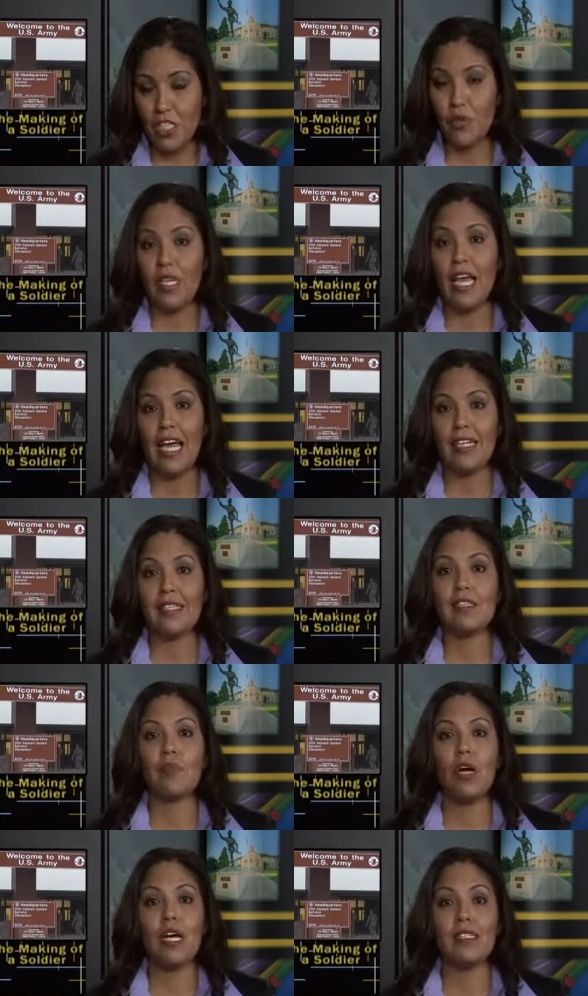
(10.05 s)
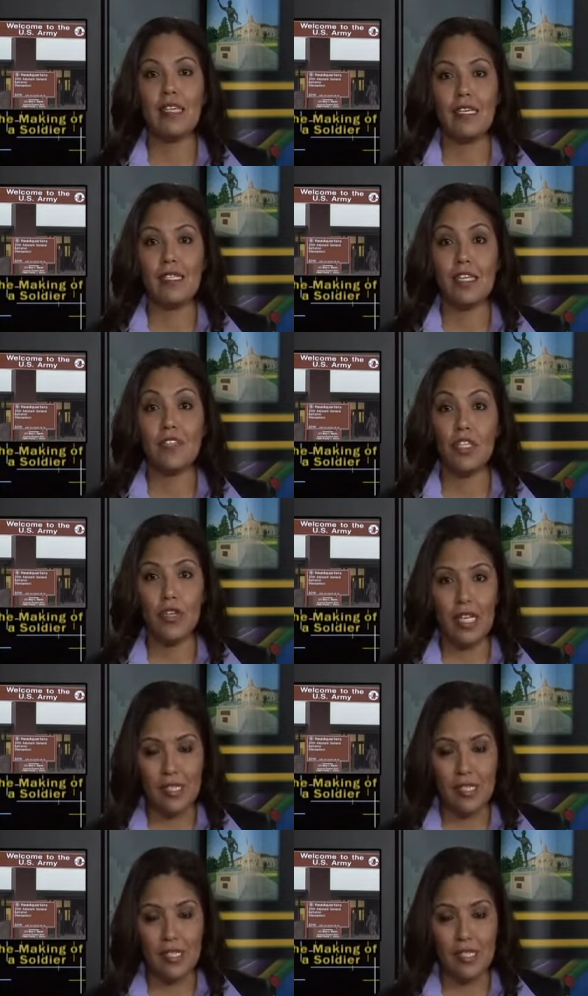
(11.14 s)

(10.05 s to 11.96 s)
to enhance the process of turning